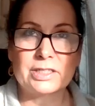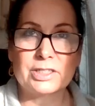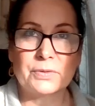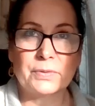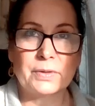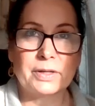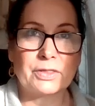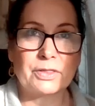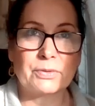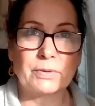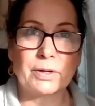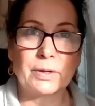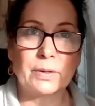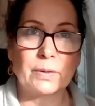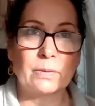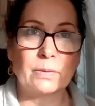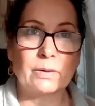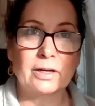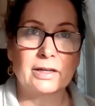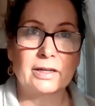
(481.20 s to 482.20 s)
could do it
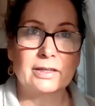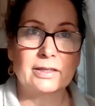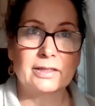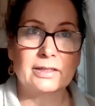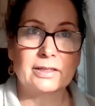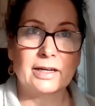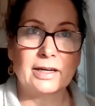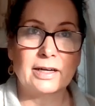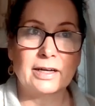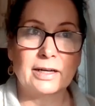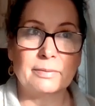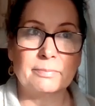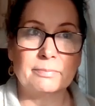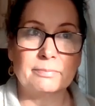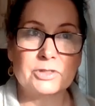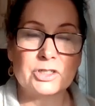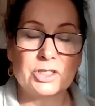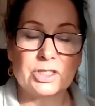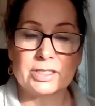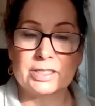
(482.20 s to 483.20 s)
through
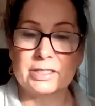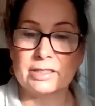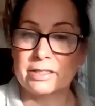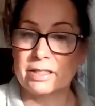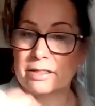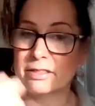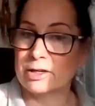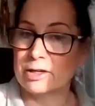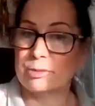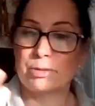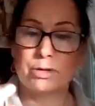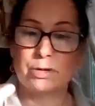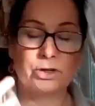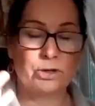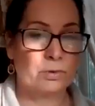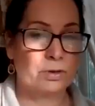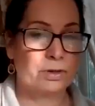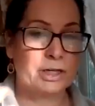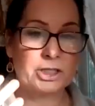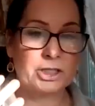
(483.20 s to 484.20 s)
just the
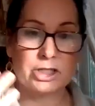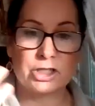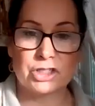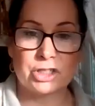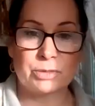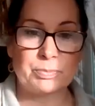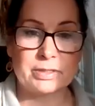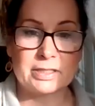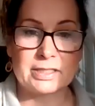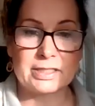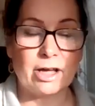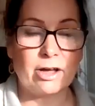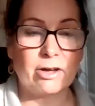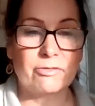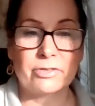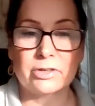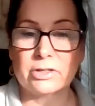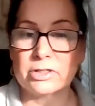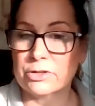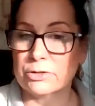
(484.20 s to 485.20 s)
therapeutic relationship
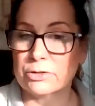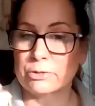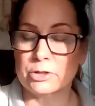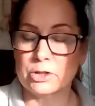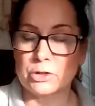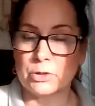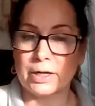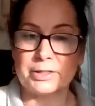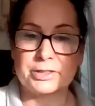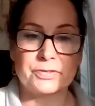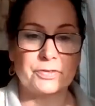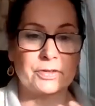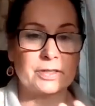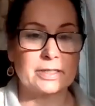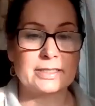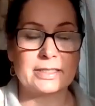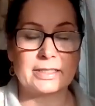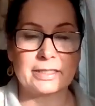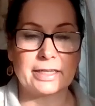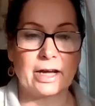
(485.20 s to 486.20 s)
itself, through
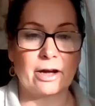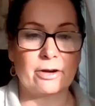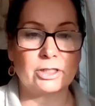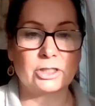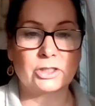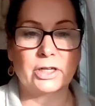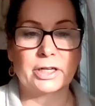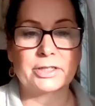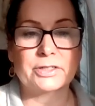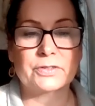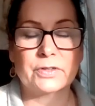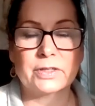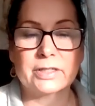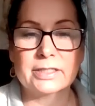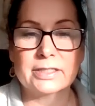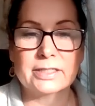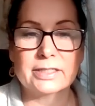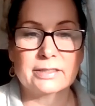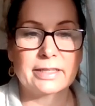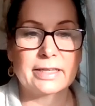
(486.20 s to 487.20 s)
transference and
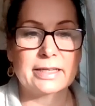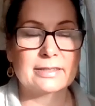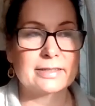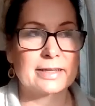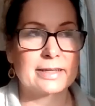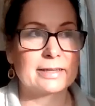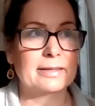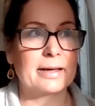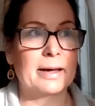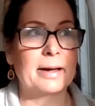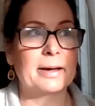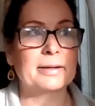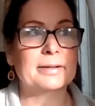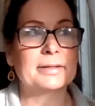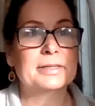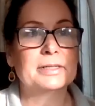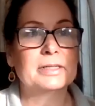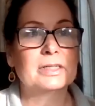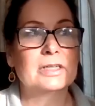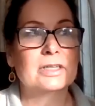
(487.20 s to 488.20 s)
countertransference, things like that.
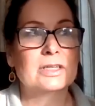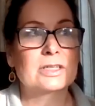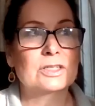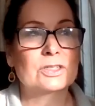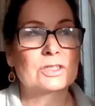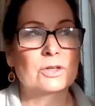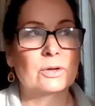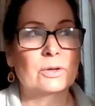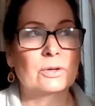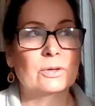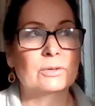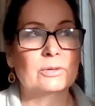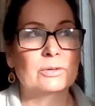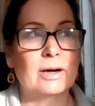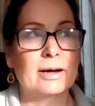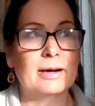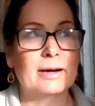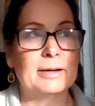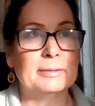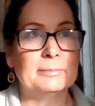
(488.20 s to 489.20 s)
So
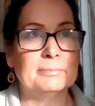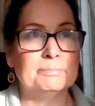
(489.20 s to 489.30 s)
